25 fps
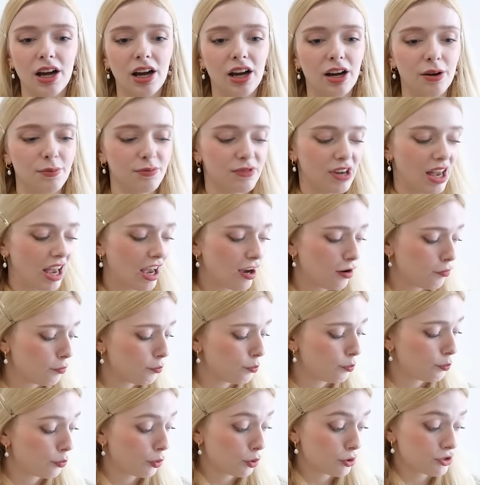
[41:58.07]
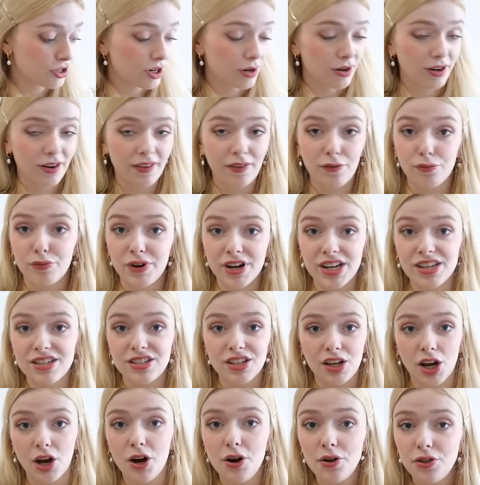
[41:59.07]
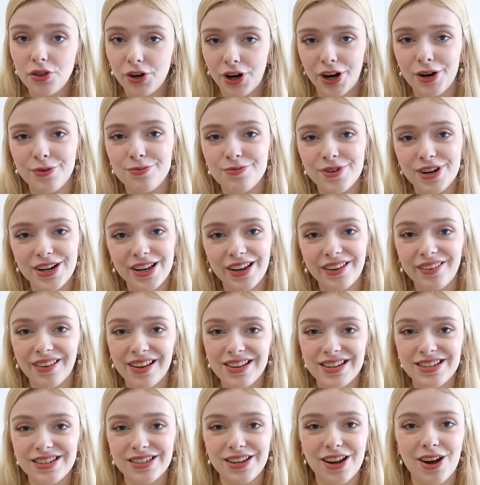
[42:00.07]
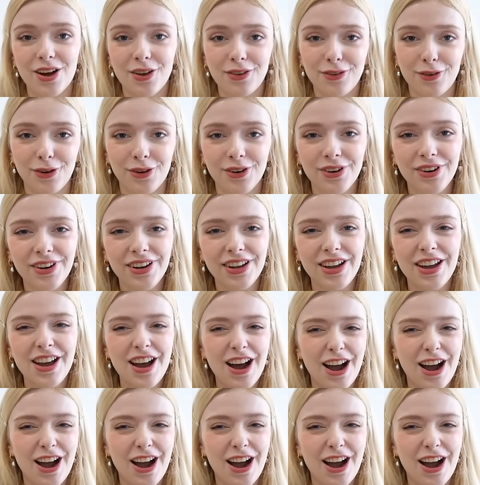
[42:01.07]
um, to have projects ready to go that I'm really excited to cast on.